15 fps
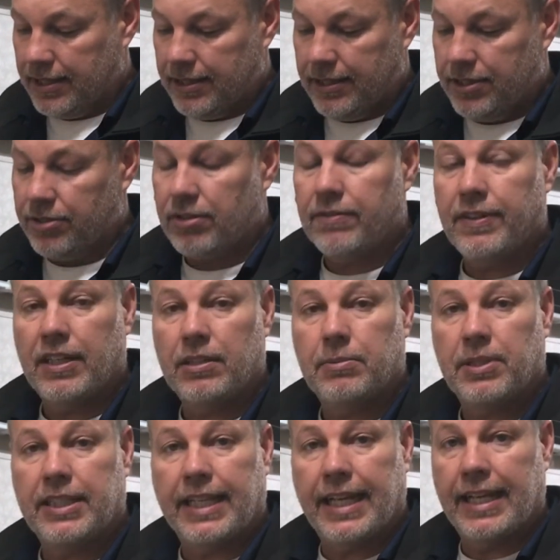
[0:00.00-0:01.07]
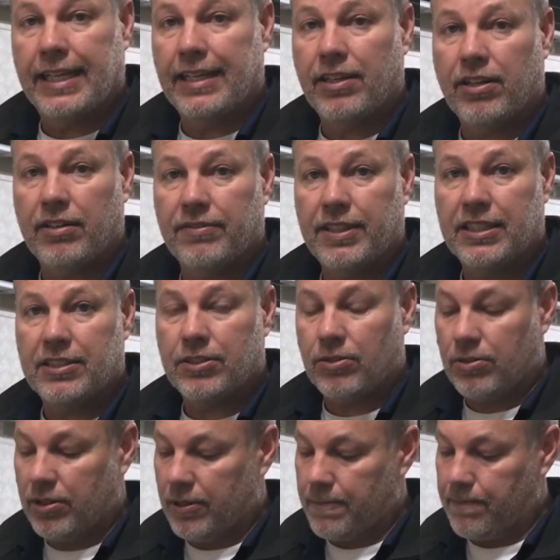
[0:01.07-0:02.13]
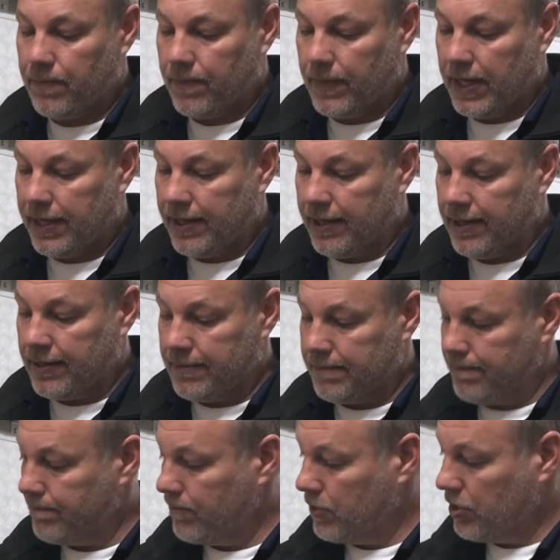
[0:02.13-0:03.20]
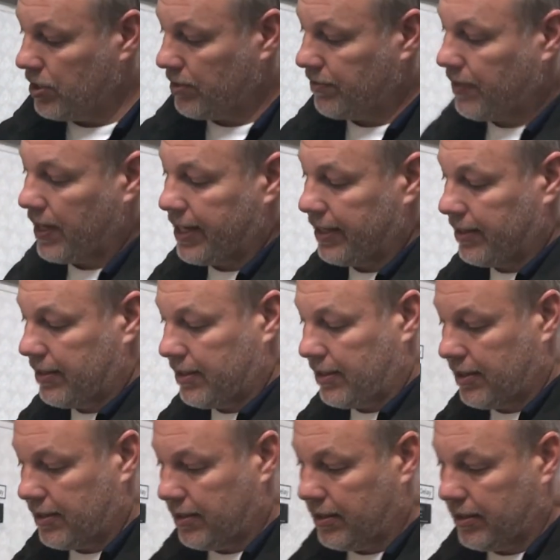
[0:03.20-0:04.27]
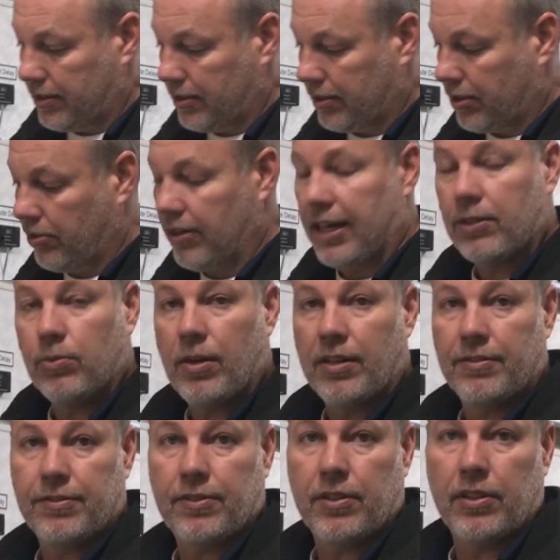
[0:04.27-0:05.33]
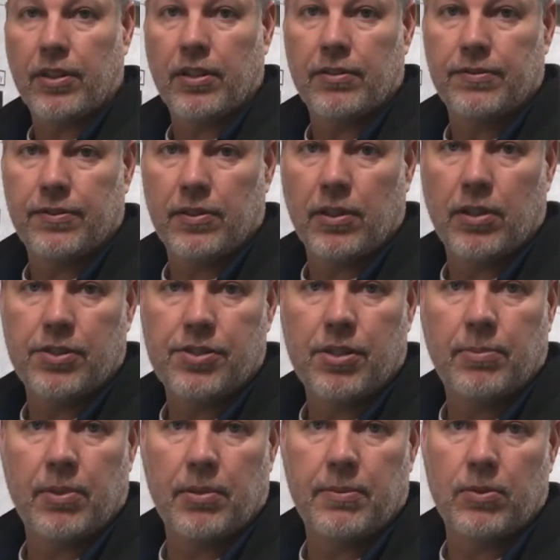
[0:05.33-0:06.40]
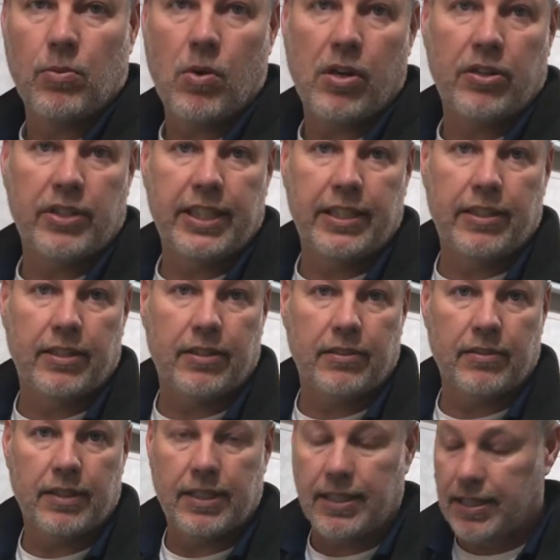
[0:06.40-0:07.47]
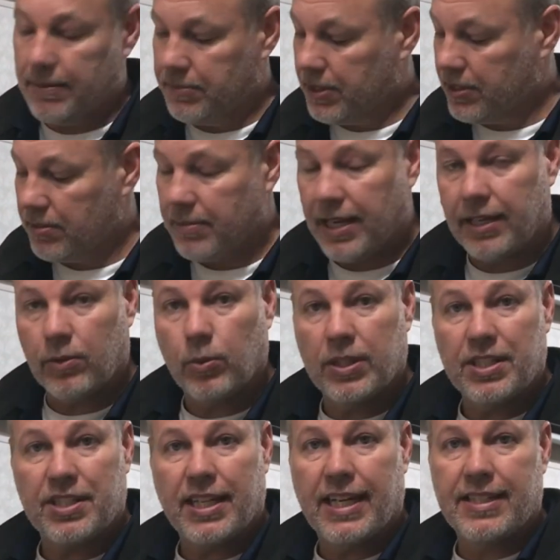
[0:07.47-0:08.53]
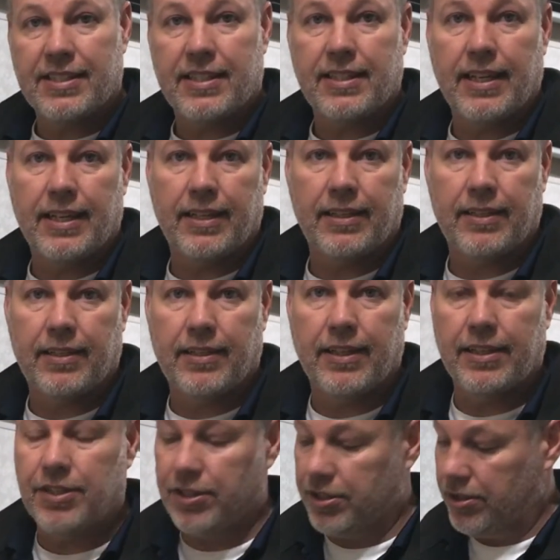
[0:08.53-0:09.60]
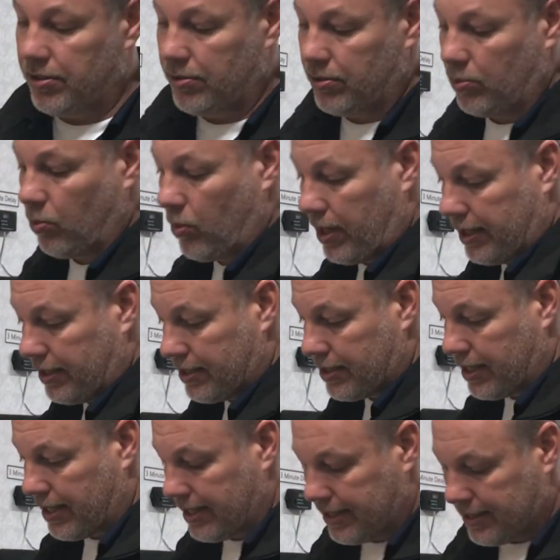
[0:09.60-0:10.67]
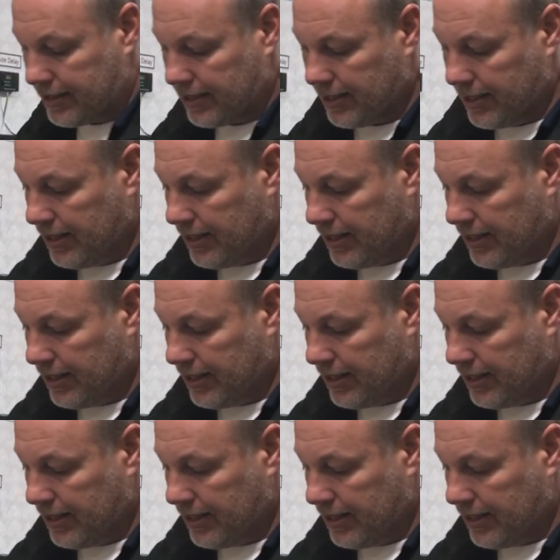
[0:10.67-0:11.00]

These are available at any RV store. Just find the correct one for a suburban water heater. Doesn't matter what size of tank, they just use one size.